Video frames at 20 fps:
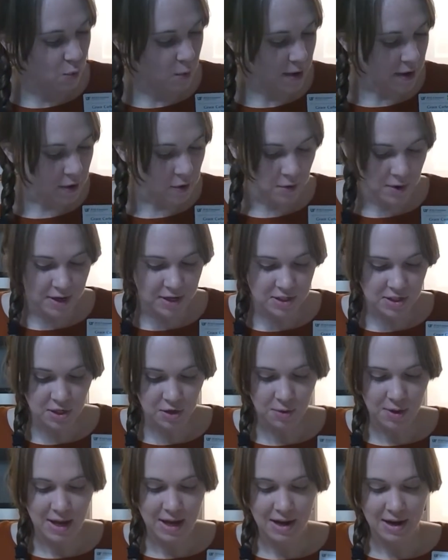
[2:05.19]
we're going to
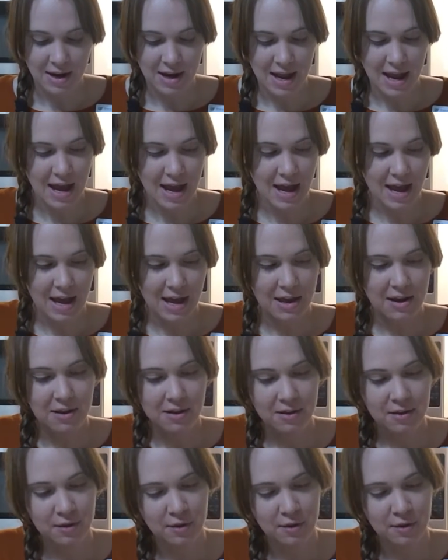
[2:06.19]
go ahead and add